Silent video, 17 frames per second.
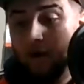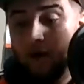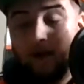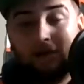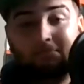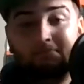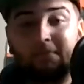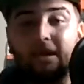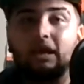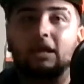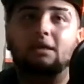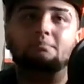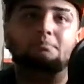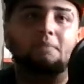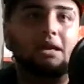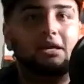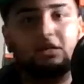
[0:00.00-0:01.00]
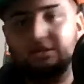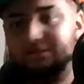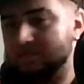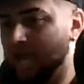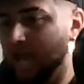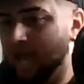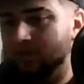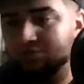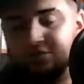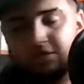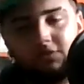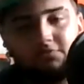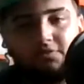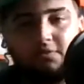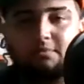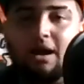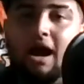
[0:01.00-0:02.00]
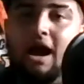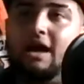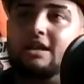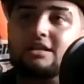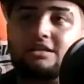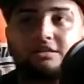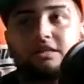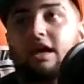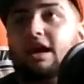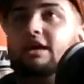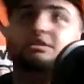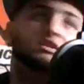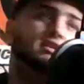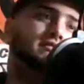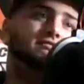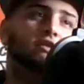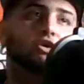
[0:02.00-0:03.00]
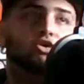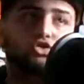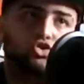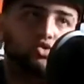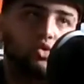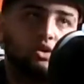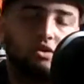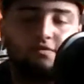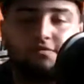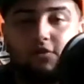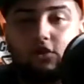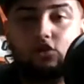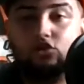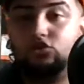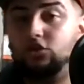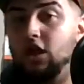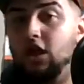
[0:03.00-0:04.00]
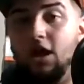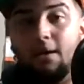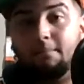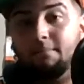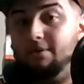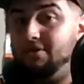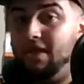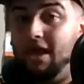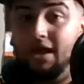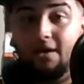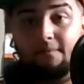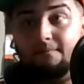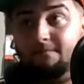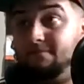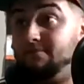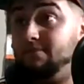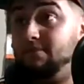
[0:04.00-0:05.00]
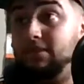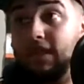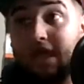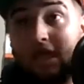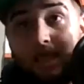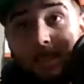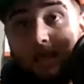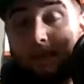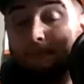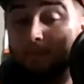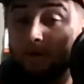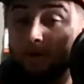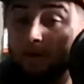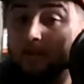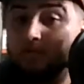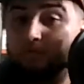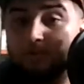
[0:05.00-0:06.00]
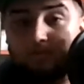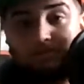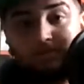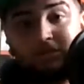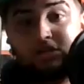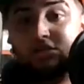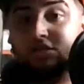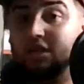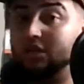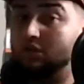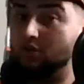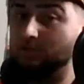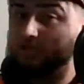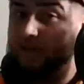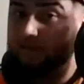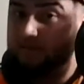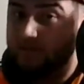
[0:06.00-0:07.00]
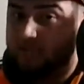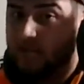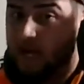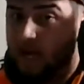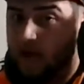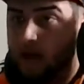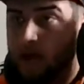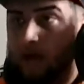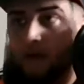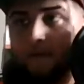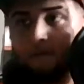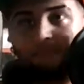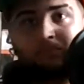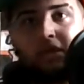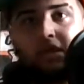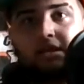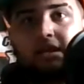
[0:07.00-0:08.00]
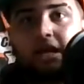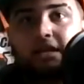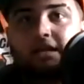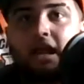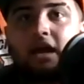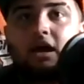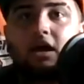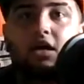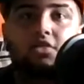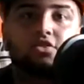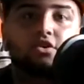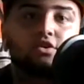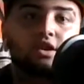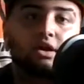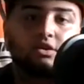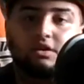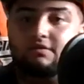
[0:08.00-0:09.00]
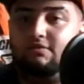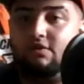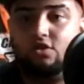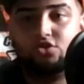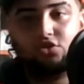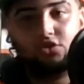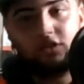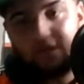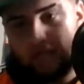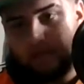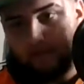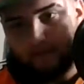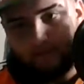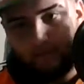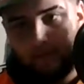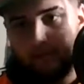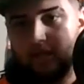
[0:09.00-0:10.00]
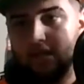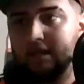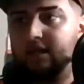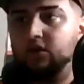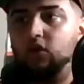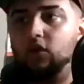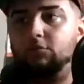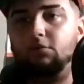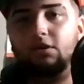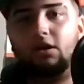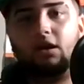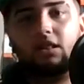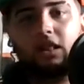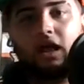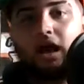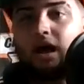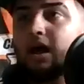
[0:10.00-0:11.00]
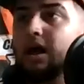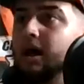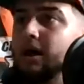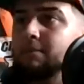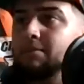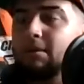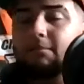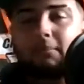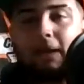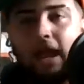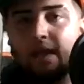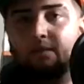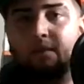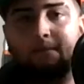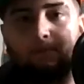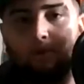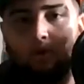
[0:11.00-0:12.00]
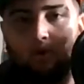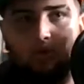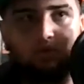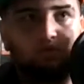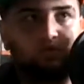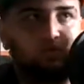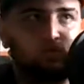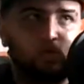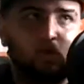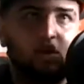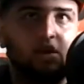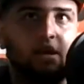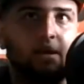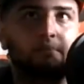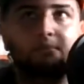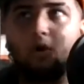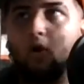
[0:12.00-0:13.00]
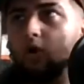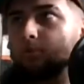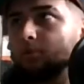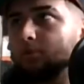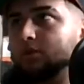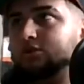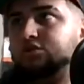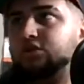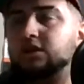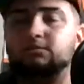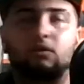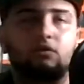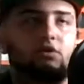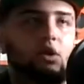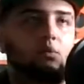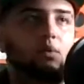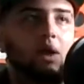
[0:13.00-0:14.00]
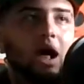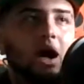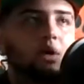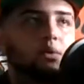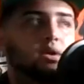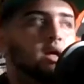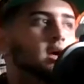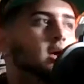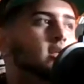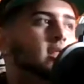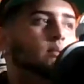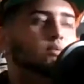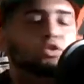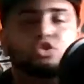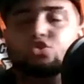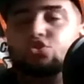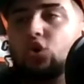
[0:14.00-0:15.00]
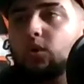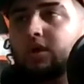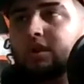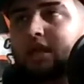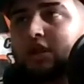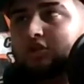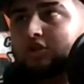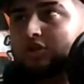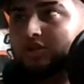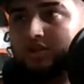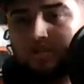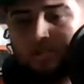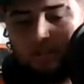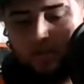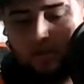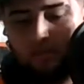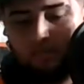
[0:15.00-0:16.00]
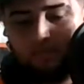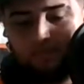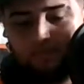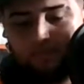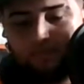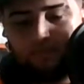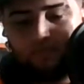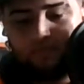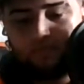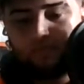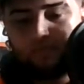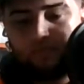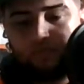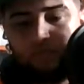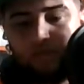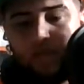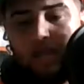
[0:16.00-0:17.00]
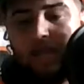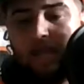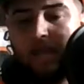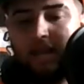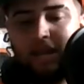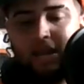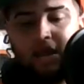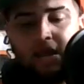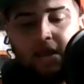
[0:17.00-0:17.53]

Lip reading: Minka tackles him from behind his legs, and he falls short of the first, but that put us in position, and Chris Evans got that third down conversion. He's been getting incorporated a lot, but man, when Burrow was starting to get mobile, and he started moving around, that was so electric to see. And